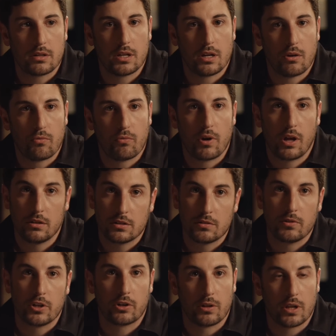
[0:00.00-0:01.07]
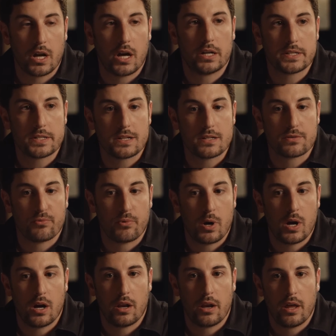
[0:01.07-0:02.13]
you know, relatively early on in season
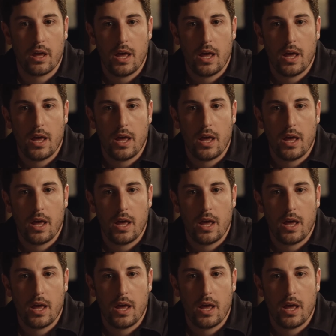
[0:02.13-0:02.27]
1.